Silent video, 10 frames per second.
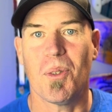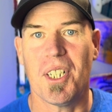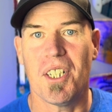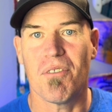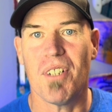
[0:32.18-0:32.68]
an
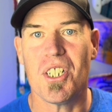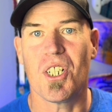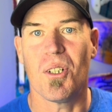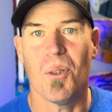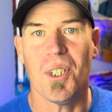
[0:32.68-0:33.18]

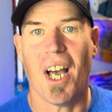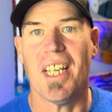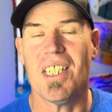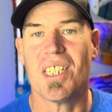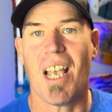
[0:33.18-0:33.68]
original
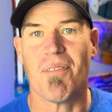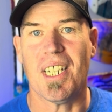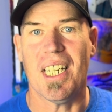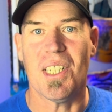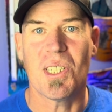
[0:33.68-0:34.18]

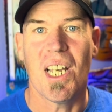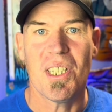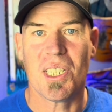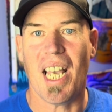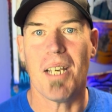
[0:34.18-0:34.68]
1970s
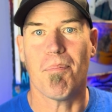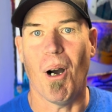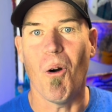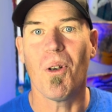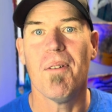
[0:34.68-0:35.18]
skate
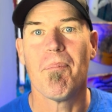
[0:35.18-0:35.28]
bowl,